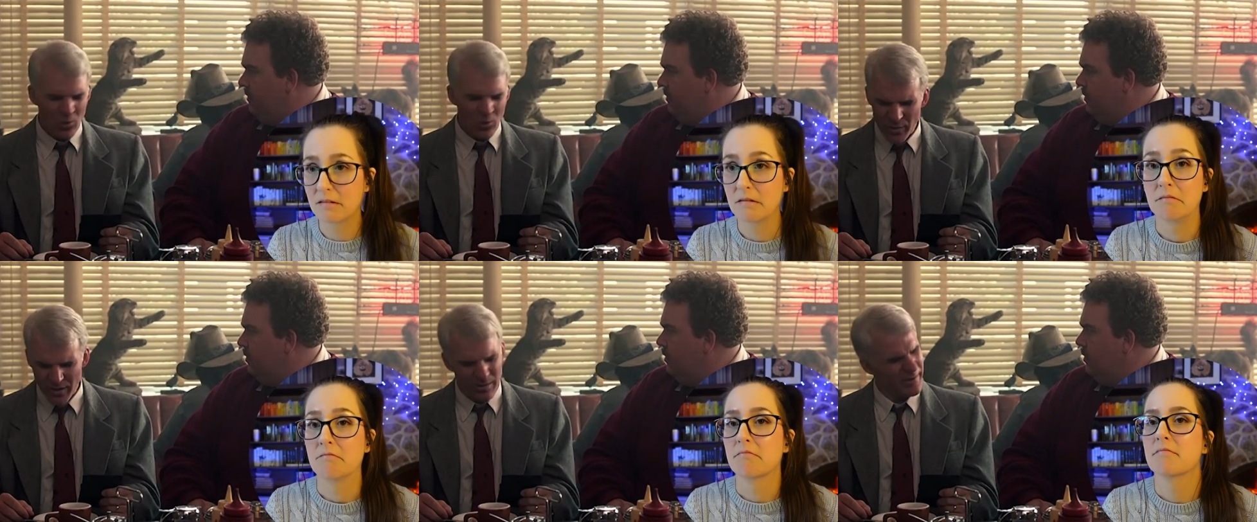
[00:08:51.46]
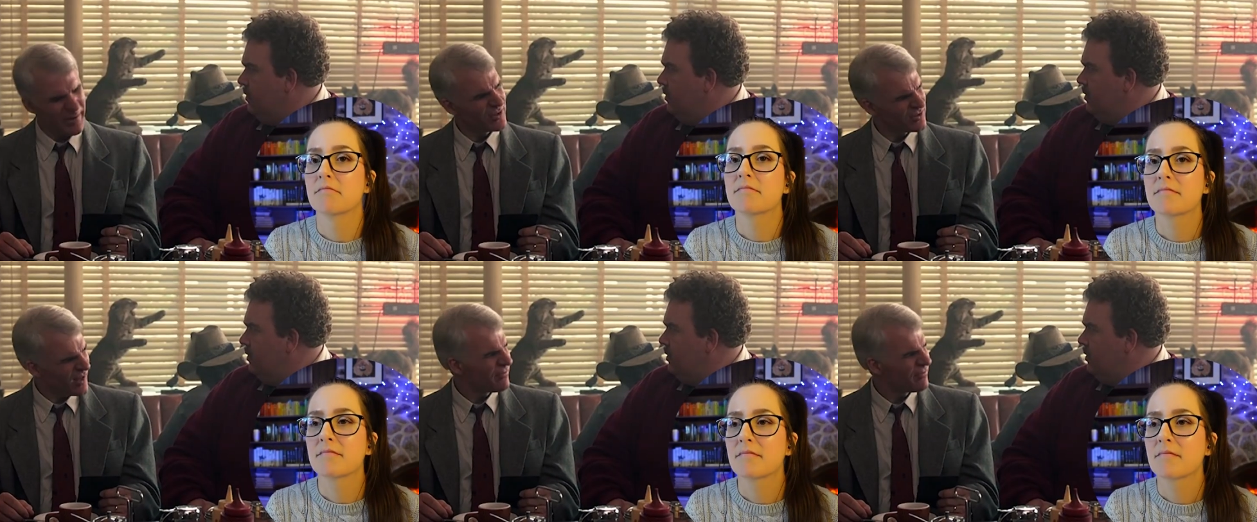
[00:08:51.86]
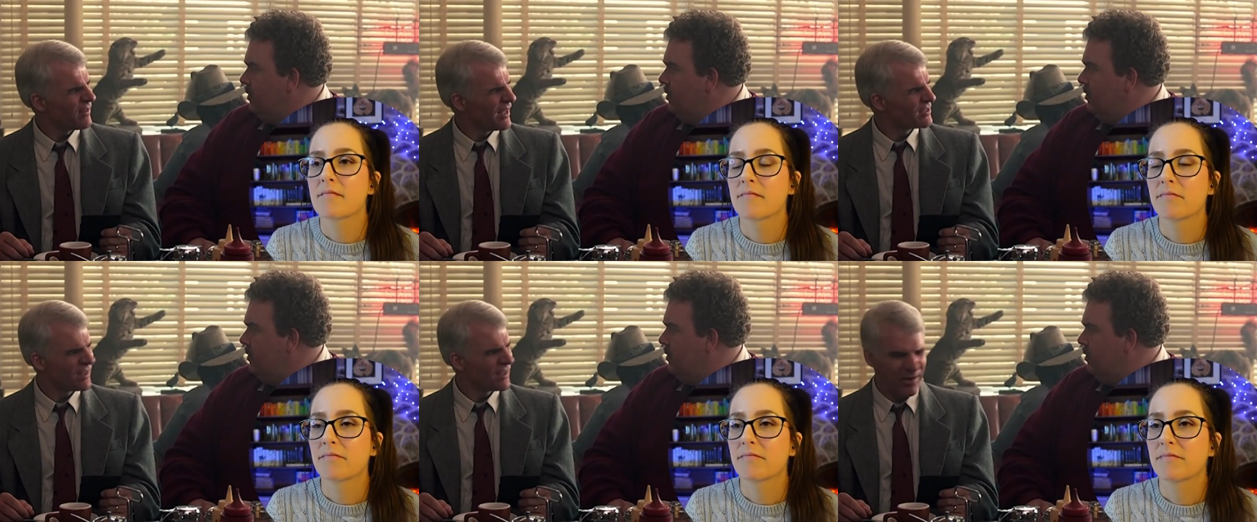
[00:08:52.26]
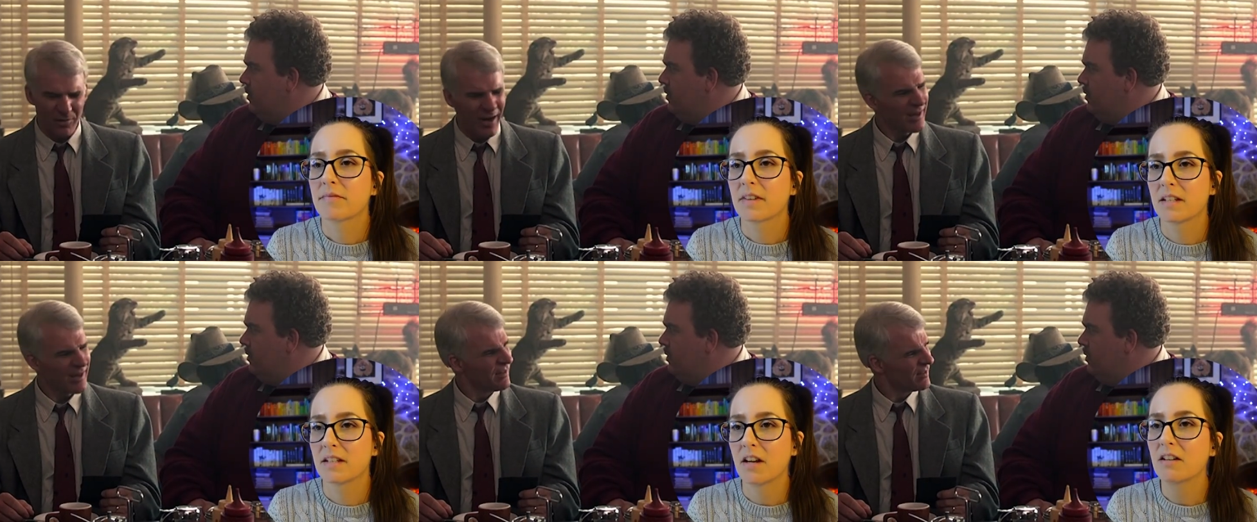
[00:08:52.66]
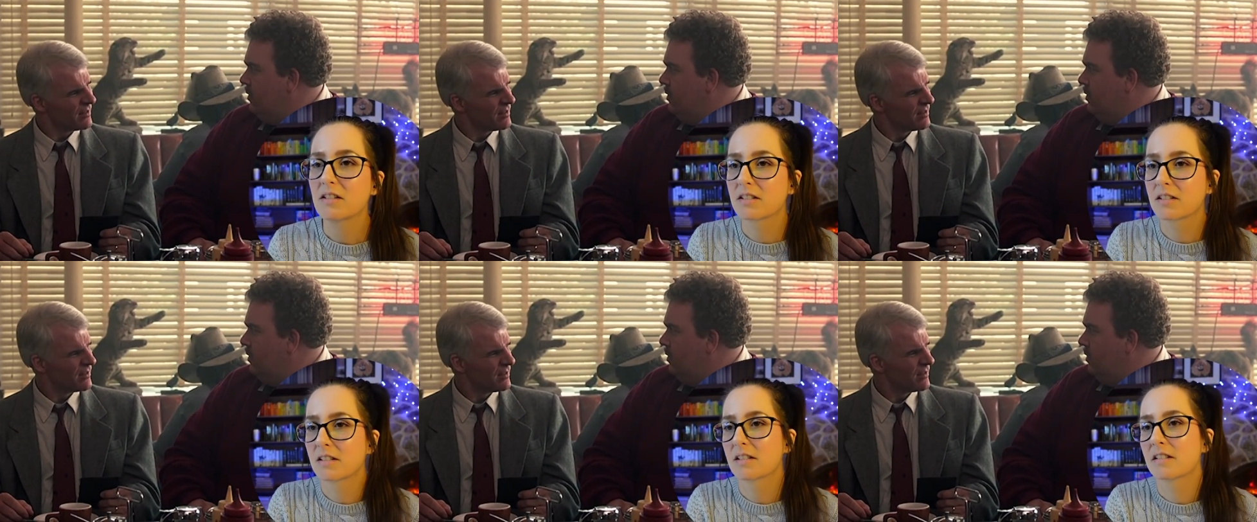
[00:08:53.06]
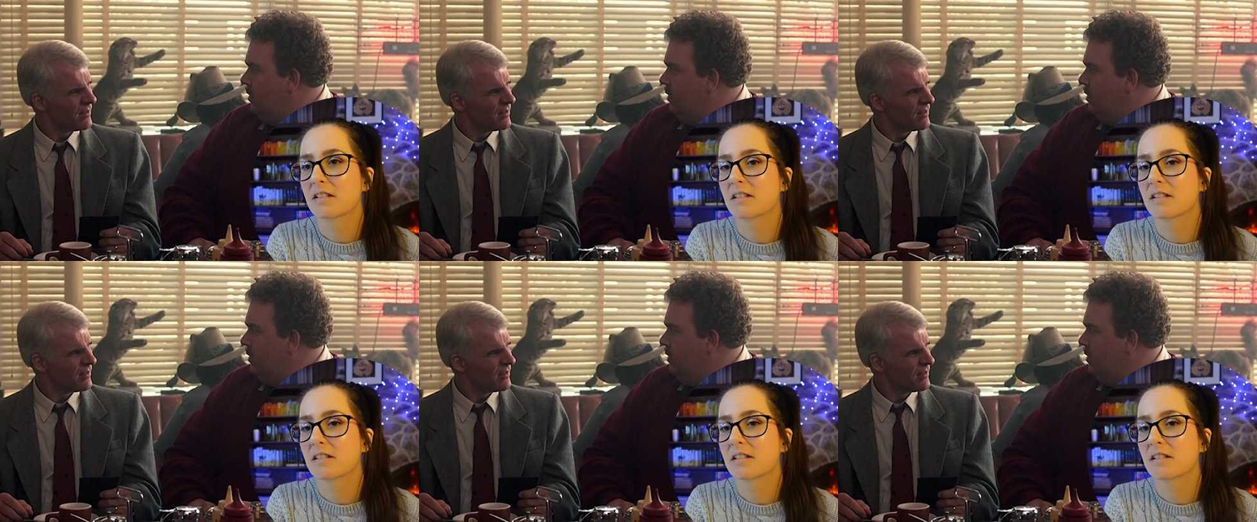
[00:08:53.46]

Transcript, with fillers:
Speaker 1: went into my stuff last night, right? Yikes.